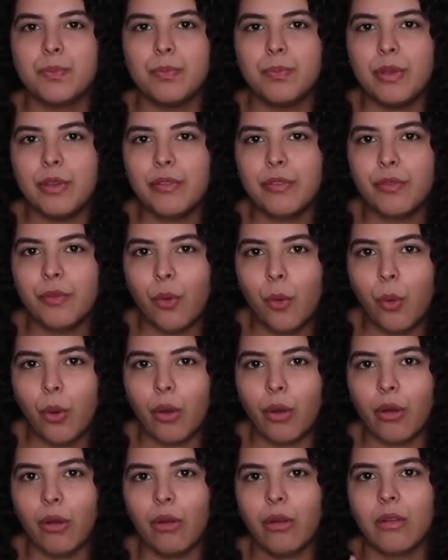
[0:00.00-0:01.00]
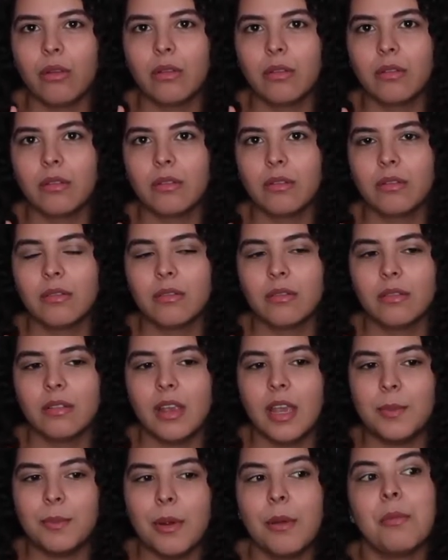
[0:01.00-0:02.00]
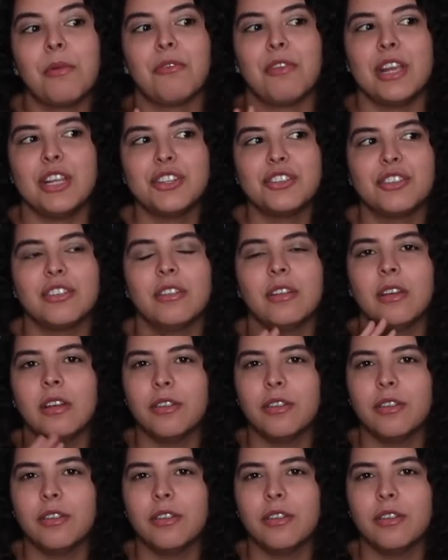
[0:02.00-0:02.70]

before, in preparation